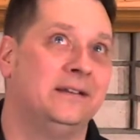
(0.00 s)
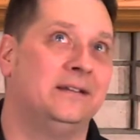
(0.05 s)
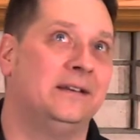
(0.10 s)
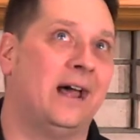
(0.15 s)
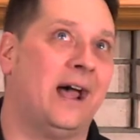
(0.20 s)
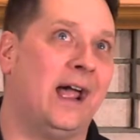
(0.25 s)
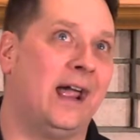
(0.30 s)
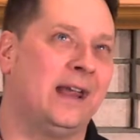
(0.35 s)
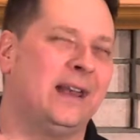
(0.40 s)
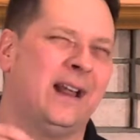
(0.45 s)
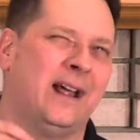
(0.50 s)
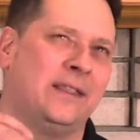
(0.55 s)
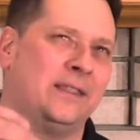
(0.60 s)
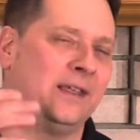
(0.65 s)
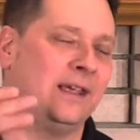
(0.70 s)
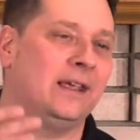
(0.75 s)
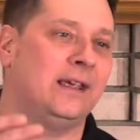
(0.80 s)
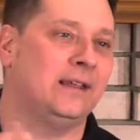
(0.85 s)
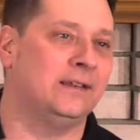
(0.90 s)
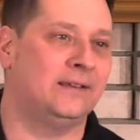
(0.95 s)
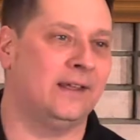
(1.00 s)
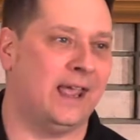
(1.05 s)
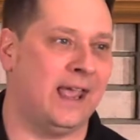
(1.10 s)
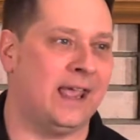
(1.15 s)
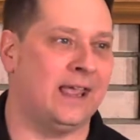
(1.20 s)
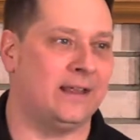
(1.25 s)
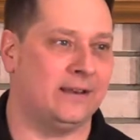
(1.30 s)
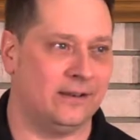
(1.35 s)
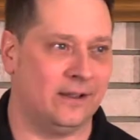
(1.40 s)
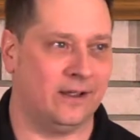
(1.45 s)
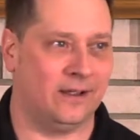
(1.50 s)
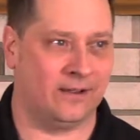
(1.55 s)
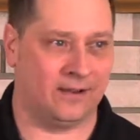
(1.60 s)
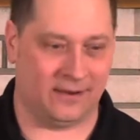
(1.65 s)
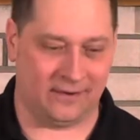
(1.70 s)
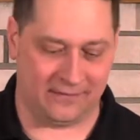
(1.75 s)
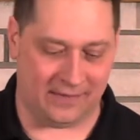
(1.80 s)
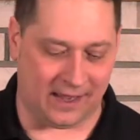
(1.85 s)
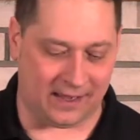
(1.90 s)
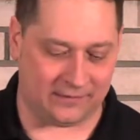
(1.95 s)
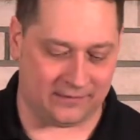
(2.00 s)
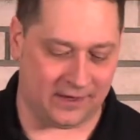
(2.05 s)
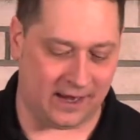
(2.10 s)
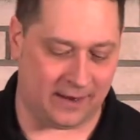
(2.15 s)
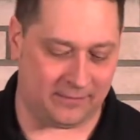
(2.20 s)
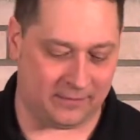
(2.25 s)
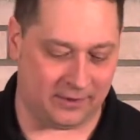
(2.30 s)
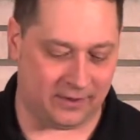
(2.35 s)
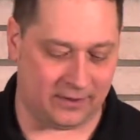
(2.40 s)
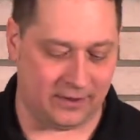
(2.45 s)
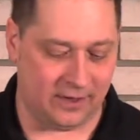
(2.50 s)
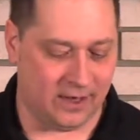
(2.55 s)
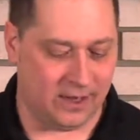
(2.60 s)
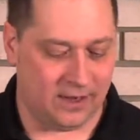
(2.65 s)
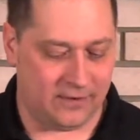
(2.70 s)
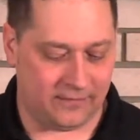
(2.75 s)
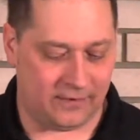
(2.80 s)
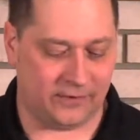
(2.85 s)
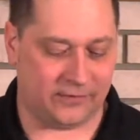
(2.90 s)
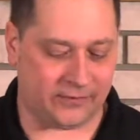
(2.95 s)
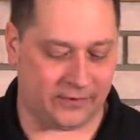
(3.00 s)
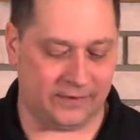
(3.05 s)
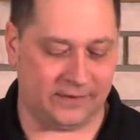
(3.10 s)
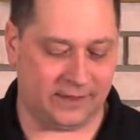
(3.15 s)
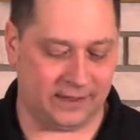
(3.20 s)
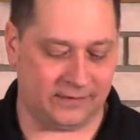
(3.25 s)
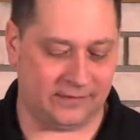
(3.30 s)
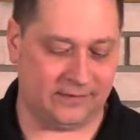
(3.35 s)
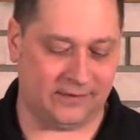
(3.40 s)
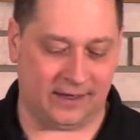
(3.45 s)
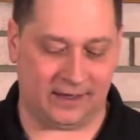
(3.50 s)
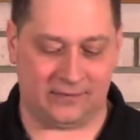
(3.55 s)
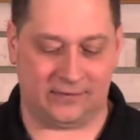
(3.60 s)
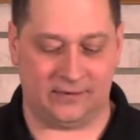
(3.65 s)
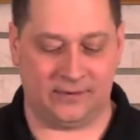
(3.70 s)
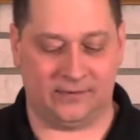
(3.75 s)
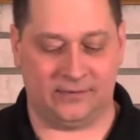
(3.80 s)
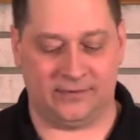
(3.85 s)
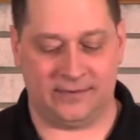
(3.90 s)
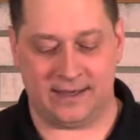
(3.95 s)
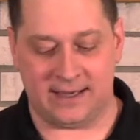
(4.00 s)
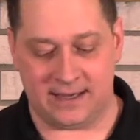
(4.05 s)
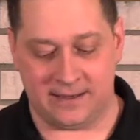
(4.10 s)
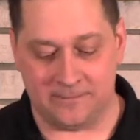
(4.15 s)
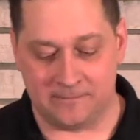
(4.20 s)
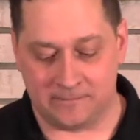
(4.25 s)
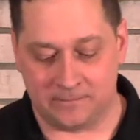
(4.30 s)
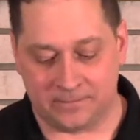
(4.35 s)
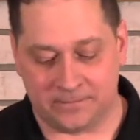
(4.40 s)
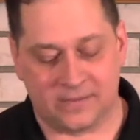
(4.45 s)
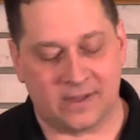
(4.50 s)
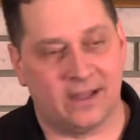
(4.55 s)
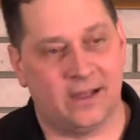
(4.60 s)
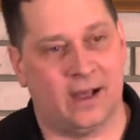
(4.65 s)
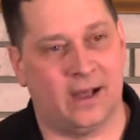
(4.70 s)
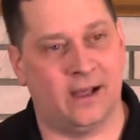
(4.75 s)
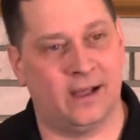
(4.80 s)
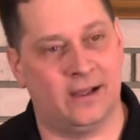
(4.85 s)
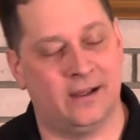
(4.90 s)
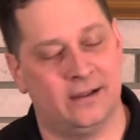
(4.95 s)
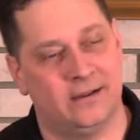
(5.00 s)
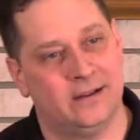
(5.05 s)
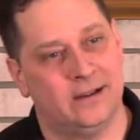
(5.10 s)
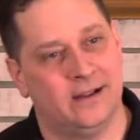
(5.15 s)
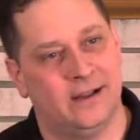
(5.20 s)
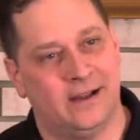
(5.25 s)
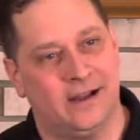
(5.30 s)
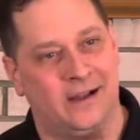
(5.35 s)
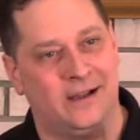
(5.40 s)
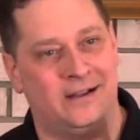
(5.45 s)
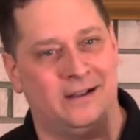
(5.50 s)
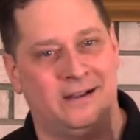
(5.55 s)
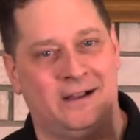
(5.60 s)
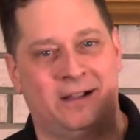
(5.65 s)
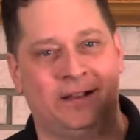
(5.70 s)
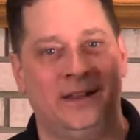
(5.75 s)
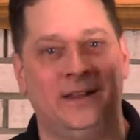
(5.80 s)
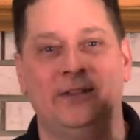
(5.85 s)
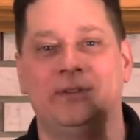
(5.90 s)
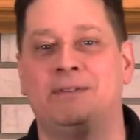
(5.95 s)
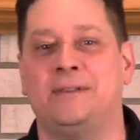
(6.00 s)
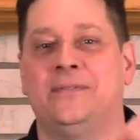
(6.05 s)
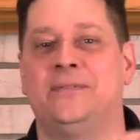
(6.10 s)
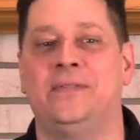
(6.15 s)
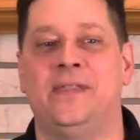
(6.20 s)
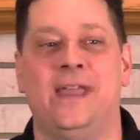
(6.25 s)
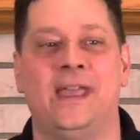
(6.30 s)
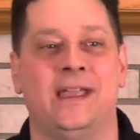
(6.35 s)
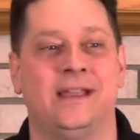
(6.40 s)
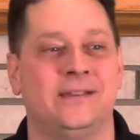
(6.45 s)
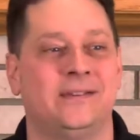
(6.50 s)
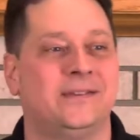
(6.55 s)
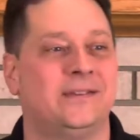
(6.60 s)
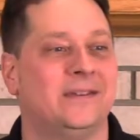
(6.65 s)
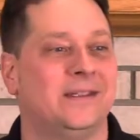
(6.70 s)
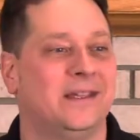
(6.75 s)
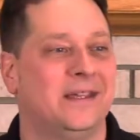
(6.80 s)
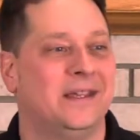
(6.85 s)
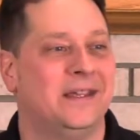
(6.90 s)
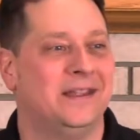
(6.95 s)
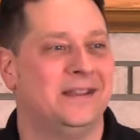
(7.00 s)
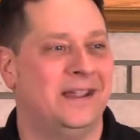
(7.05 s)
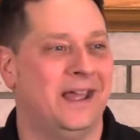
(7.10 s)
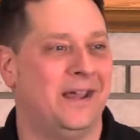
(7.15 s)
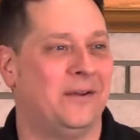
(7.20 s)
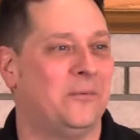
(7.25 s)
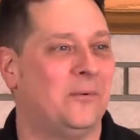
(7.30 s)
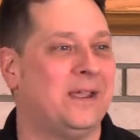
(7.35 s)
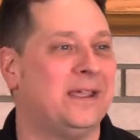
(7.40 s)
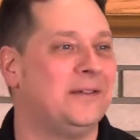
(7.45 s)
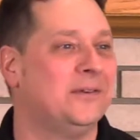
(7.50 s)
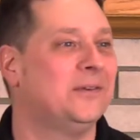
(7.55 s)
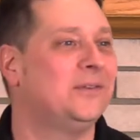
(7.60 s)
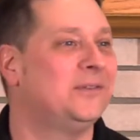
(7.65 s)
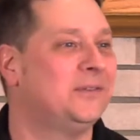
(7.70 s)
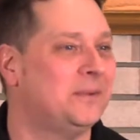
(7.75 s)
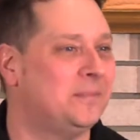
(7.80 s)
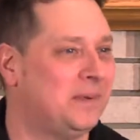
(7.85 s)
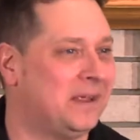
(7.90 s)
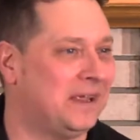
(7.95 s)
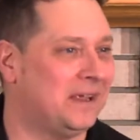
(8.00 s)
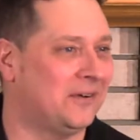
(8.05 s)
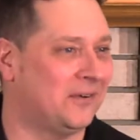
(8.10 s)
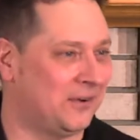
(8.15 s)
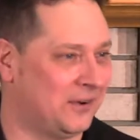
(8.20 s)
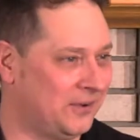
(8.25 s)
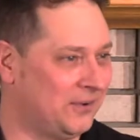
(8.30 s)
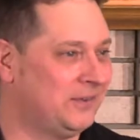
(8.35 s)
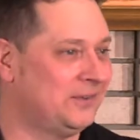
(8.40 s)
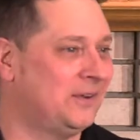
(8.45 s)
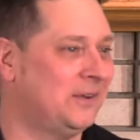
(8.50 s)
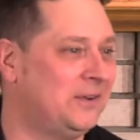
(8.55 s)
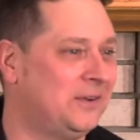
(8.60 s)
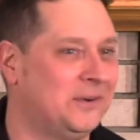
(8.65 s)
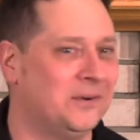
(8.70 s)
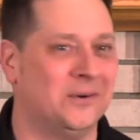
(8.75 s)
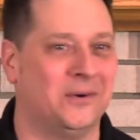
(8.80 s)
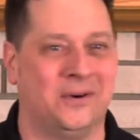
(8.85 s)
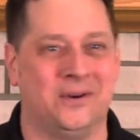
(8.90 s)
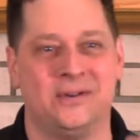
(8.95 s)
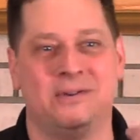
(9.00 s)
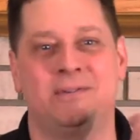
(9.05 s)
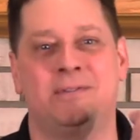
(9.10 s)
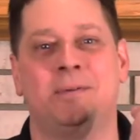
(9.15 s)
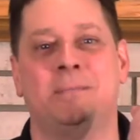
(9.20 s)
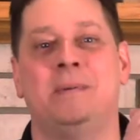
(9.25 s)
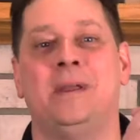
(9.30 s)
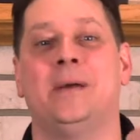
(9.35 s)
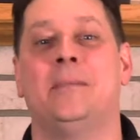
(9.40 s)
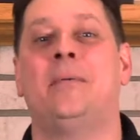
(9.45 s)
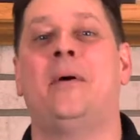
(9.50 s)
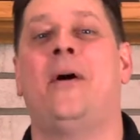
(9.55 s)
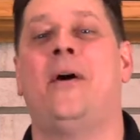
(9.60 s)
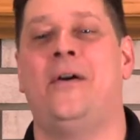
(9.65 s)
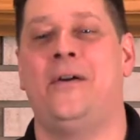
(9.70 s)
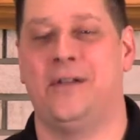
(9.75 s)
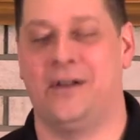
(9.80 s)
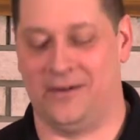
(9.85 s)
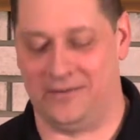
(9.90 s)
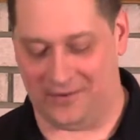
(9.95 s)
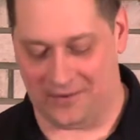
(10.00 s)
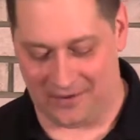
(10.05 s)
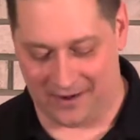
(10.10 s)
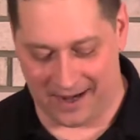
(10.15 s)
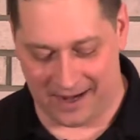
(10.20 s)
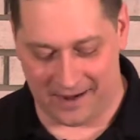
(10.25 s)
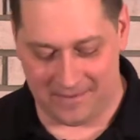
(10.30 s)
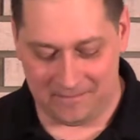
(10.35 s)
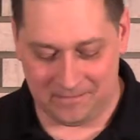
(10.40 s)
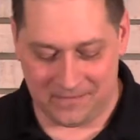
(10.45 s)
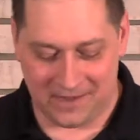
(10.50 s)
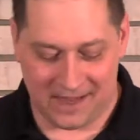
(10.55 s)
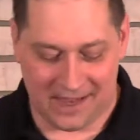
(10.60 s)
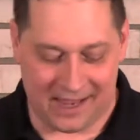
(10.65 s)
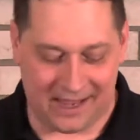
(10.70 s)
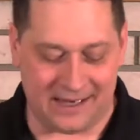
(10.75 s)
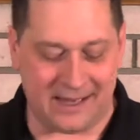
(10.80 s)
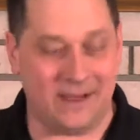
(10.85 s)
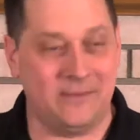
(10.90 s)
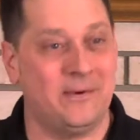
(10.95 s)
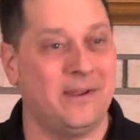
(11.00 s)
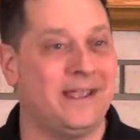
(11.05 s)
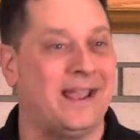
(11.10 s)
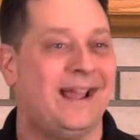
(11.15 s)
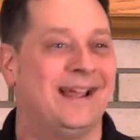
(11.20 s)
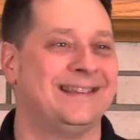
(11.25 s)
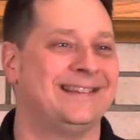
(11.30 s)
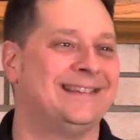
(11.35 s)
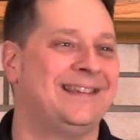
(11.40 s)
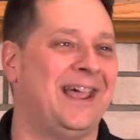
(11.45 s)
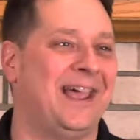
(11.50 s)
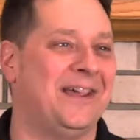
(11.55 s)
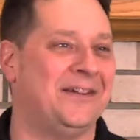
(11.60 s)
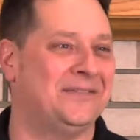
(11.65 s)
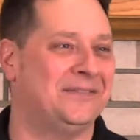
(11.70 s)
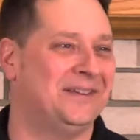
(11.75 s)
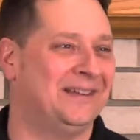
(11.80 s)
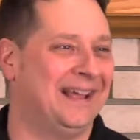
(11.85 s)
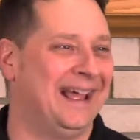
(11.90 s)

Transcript: 9, I think, into 8 uh, of that chapter, 1 Corinthians 6, you'll see uh, uh, a list of things that we used to be or used to do or used to be a part of, okay? And then we got saved.